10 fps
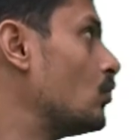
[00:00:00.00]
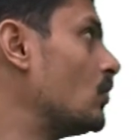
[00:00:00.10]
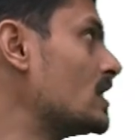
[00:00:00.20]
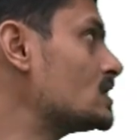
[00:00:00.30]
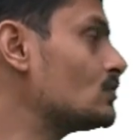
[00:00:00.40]

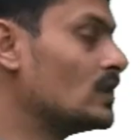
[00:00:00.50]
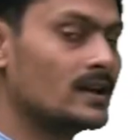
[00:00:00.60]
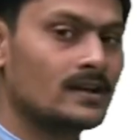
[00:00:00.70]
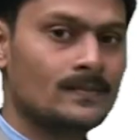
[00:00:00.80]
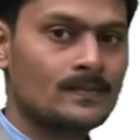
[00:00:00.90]
First
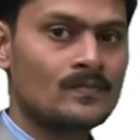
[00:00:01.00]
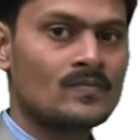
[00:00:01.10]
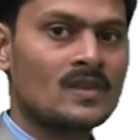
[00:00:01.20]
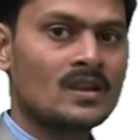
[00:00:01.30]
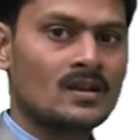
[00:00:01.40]
one,
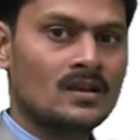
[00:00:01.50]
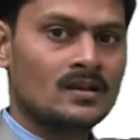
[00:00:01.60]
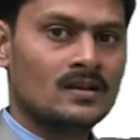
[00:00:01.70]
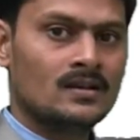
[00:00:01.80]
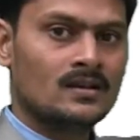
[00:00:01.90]

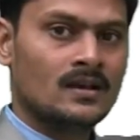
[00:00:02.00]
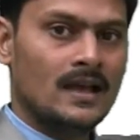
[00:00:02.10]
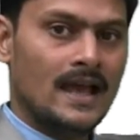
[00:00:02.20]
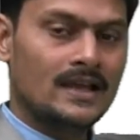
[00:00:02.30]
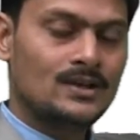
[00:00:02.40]

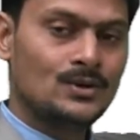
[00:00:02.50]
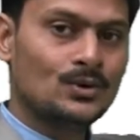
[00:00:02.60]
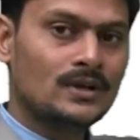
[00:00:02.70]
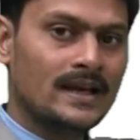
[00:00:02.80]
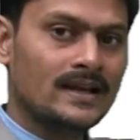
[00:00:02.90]

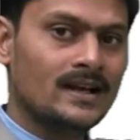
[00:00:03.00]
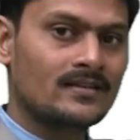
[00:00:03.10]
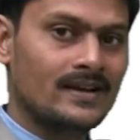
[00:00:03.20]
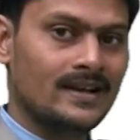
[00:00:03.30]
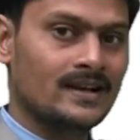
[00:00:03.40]
acute angle
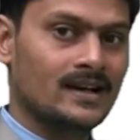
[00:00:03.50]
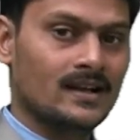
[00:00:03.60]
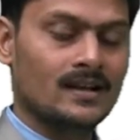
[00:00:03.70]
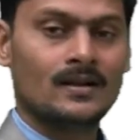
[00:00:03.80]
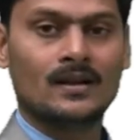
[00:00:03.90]

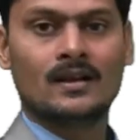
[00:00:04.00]
triangle.